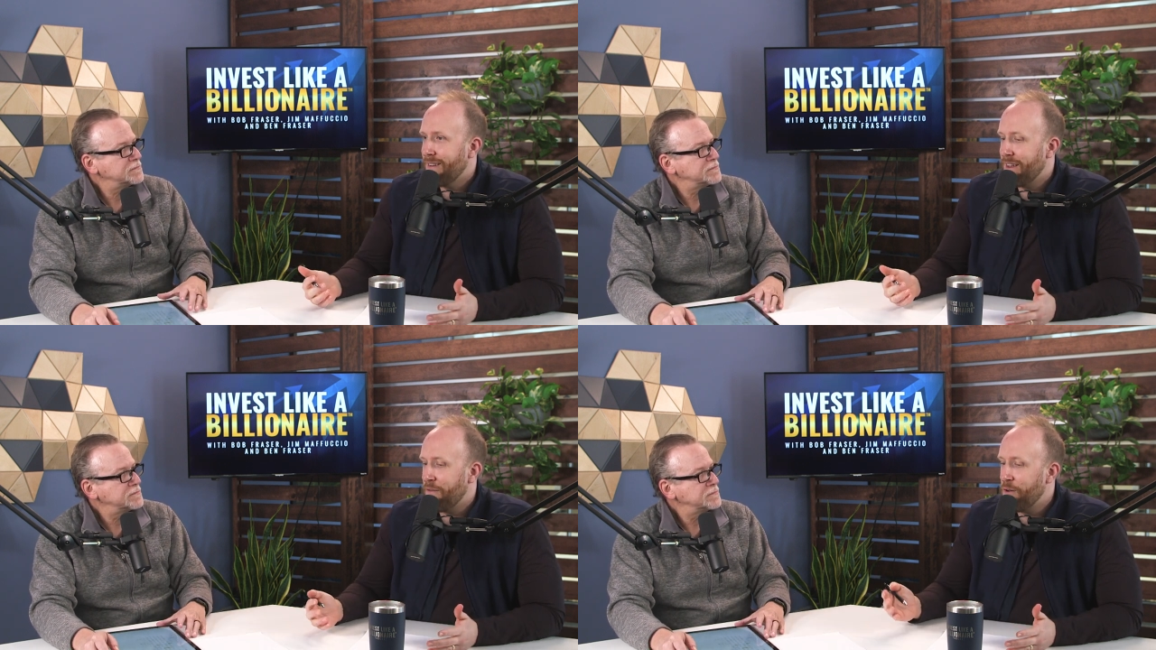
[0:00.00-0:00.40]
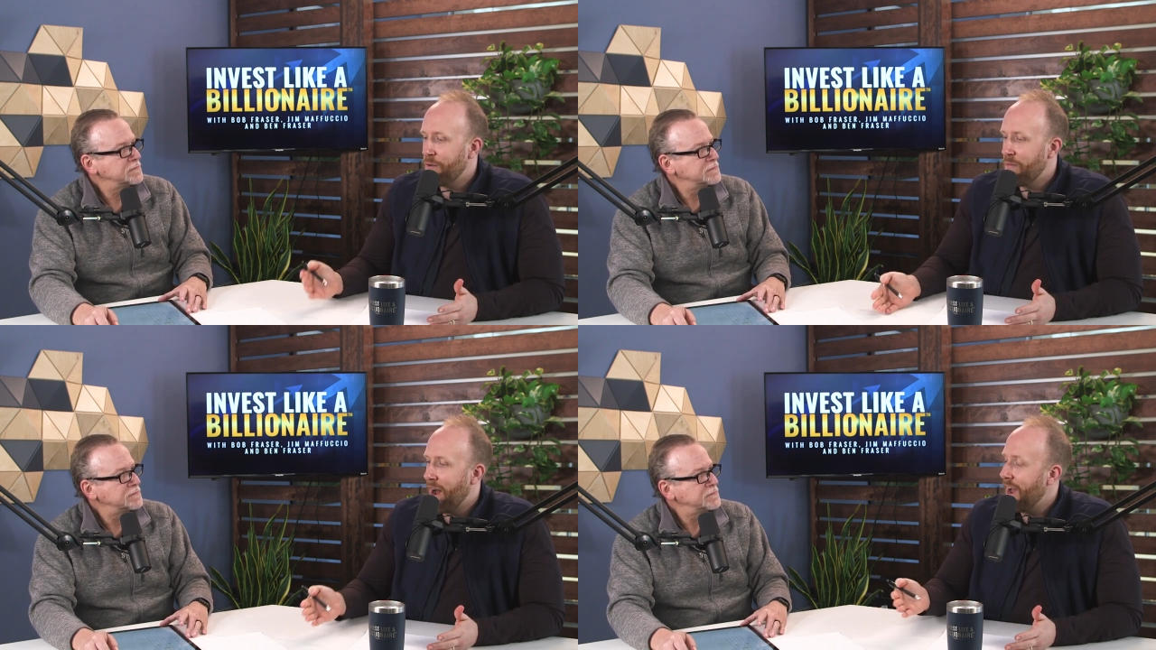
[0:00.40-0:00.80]
Speaker 1: if you
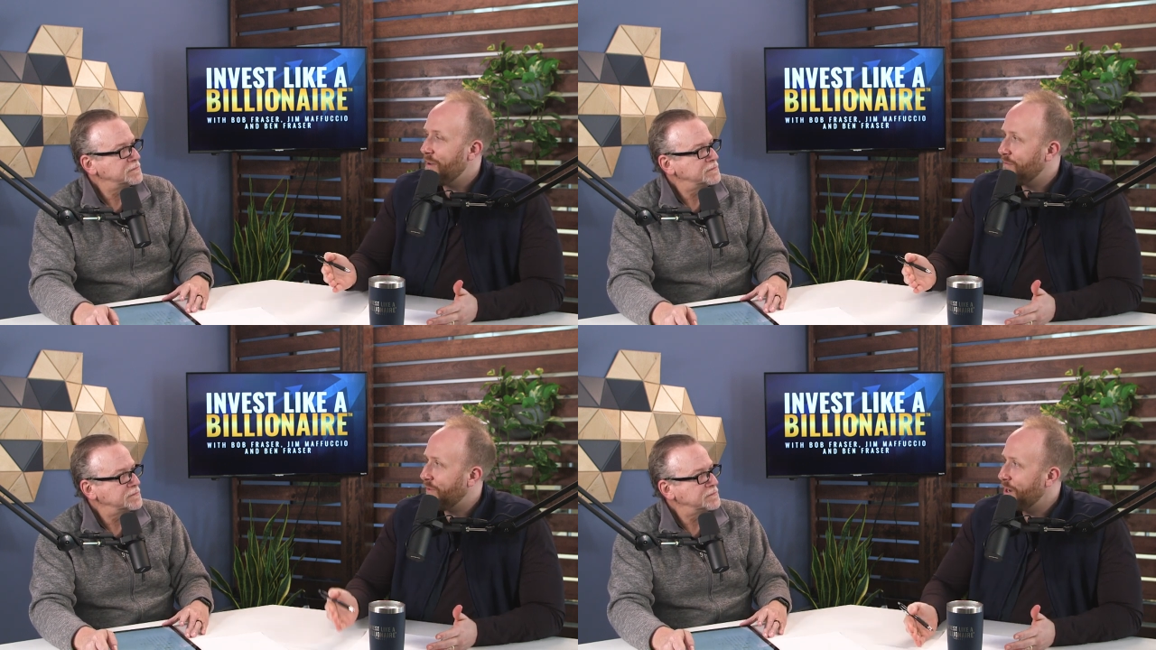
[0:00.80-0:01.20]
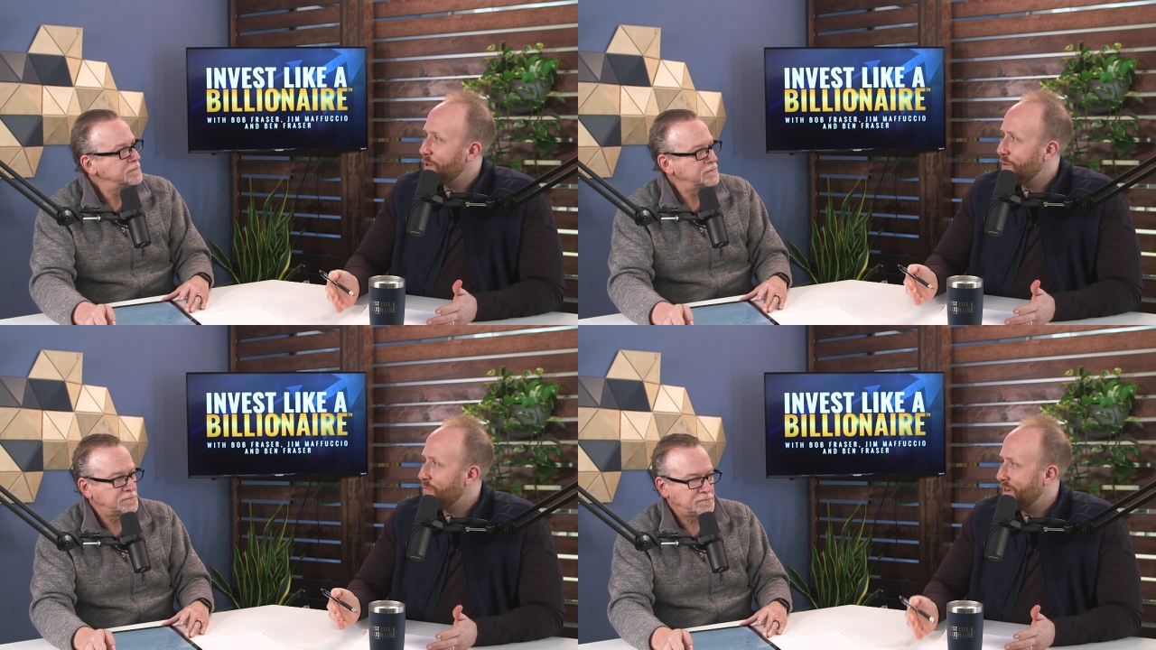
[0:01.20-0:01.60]
can buy
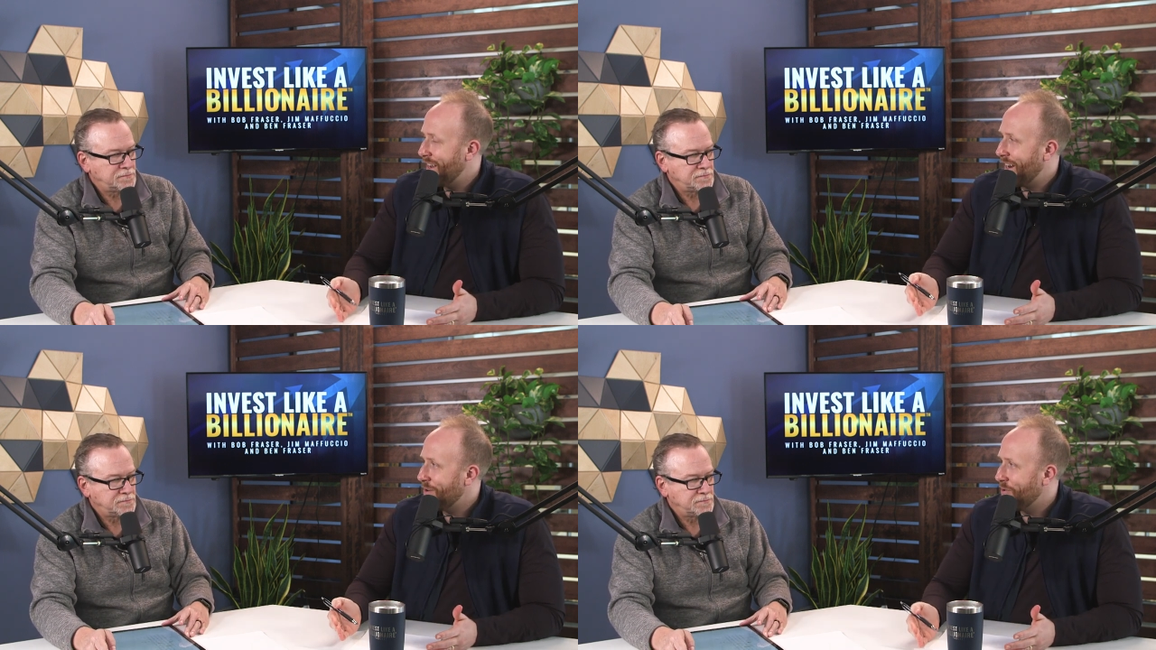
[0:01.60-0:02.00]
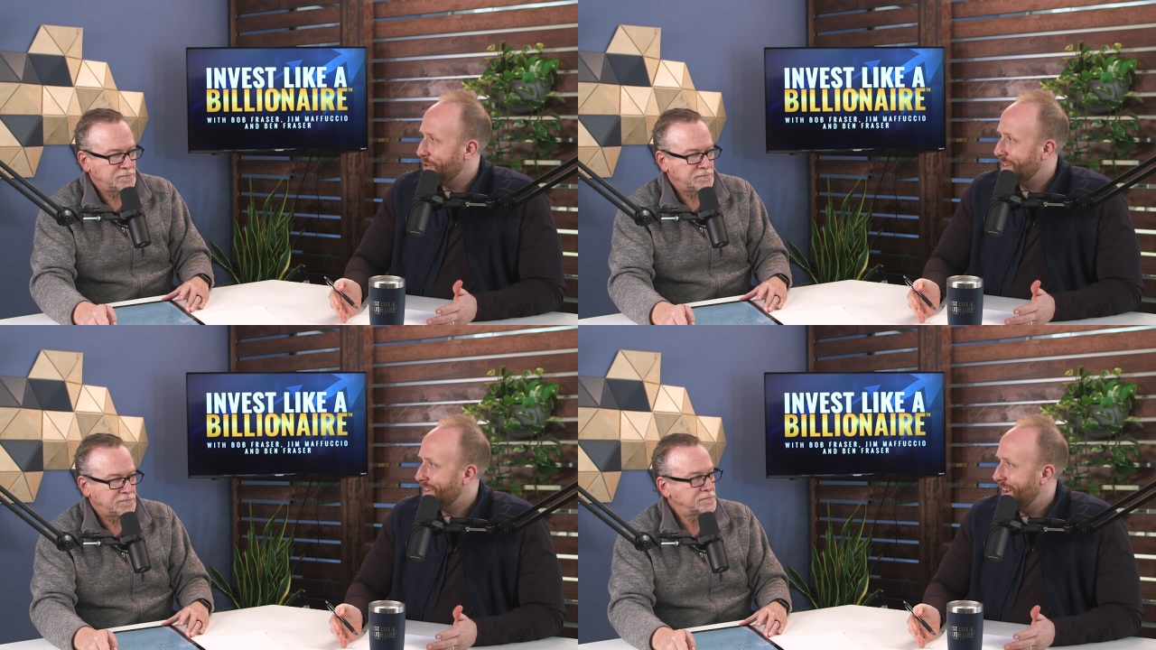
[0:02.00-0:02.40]
inflation protected real
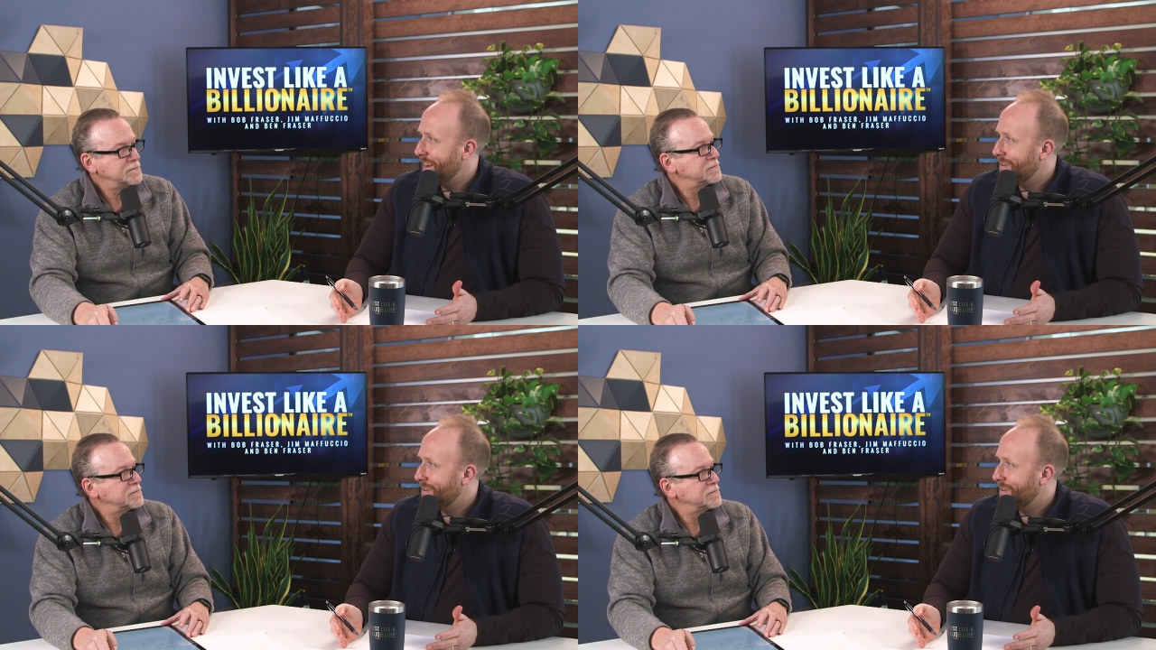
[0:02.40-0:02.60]
estate,